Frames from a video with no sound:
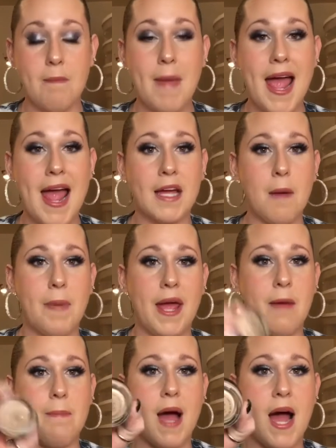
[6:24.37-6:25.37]
MAC
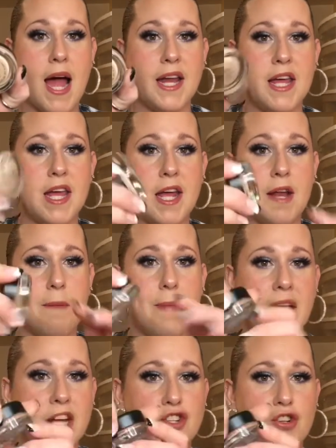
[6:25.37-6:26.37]
Paint Pot in
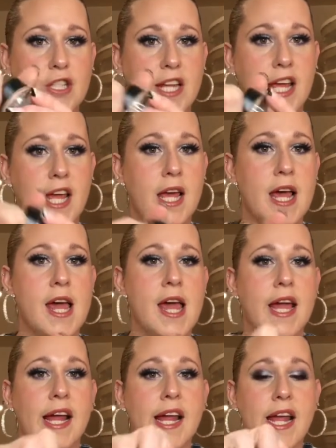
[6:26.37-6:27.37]
Painterly.
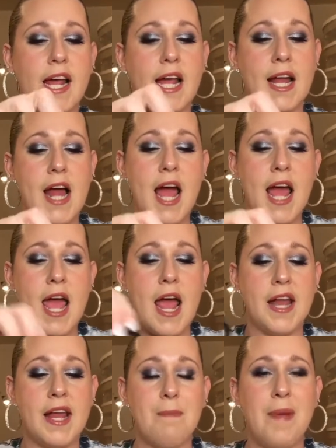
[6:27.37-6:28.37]
And I
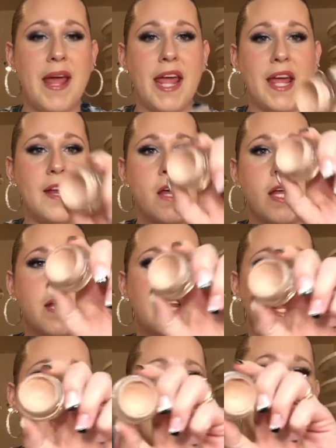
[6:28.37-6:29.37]
had hit pan in
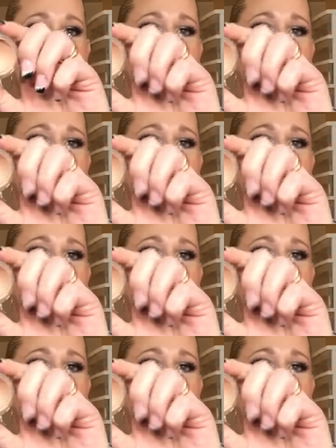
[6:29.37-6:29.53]
here